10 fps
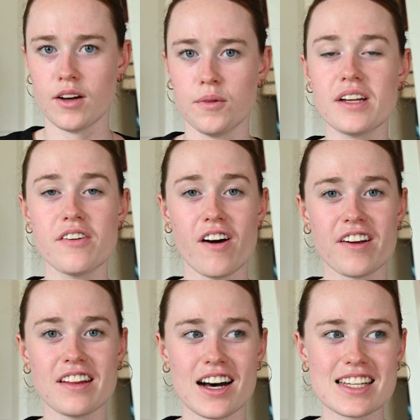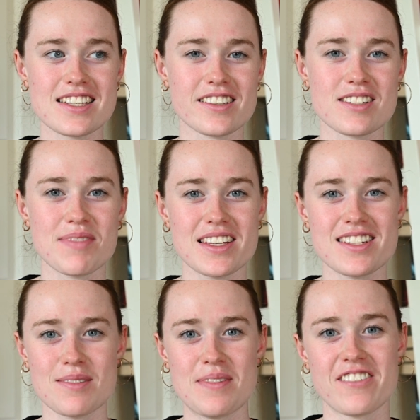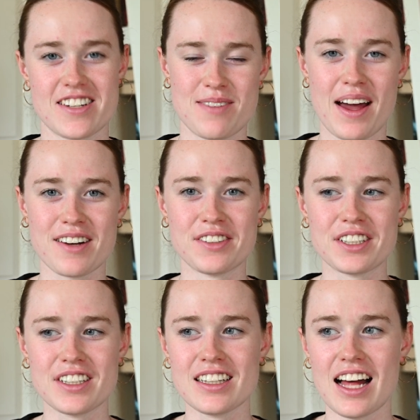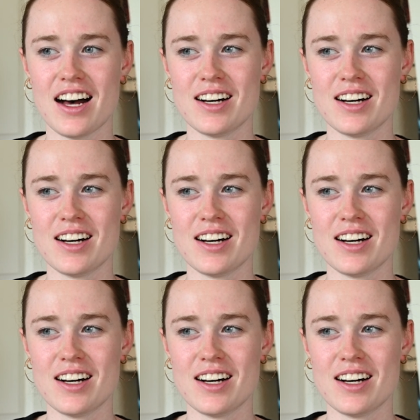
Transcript: When you are in the hostels, please just be respectful.